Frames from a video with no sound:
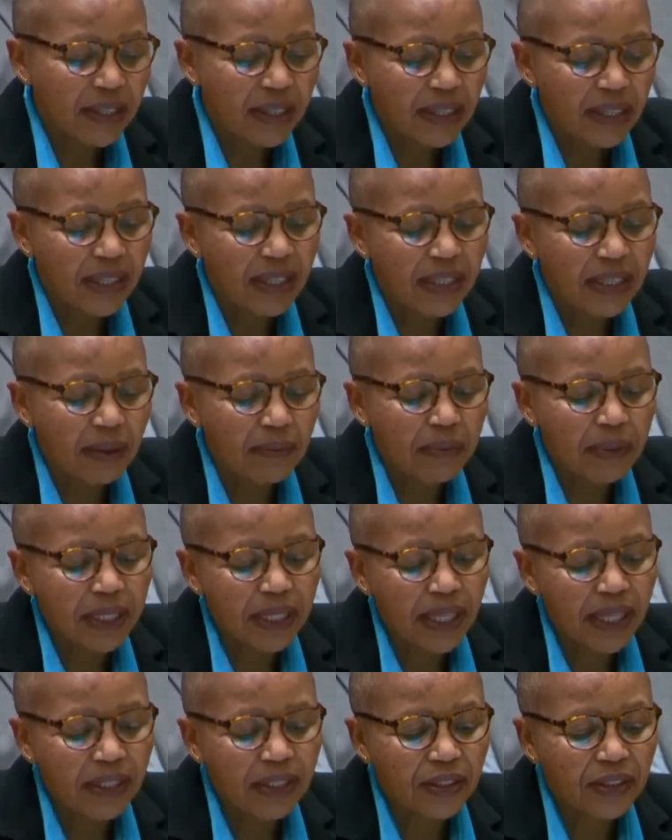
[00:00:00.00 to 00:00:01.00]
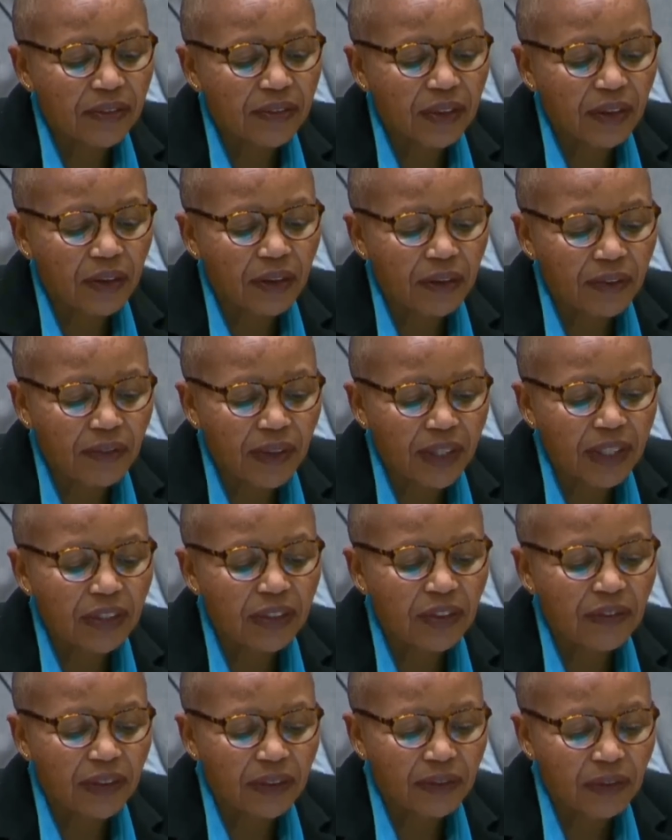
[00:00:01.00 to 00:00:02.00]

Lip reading: in its application of the Convention